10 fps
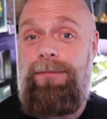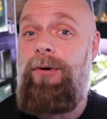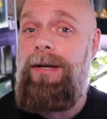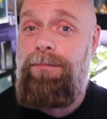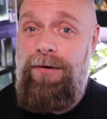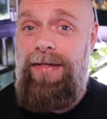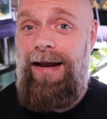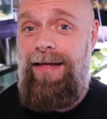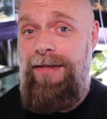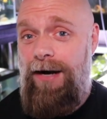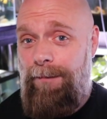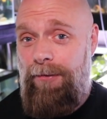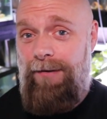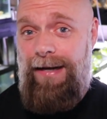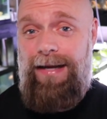I'm going to put that in the upper
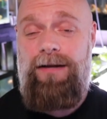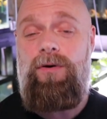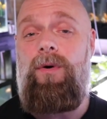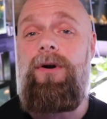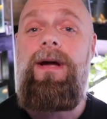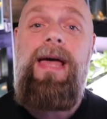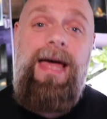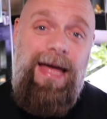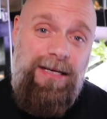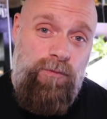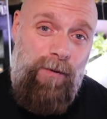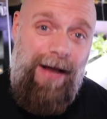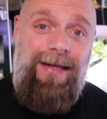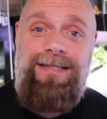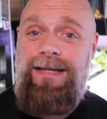right-hand corner, as
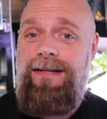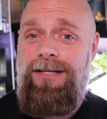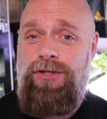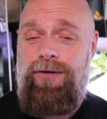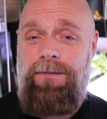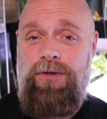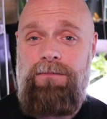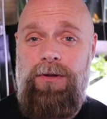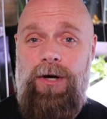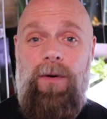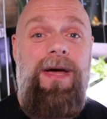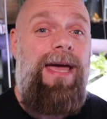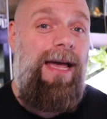well as in the description below.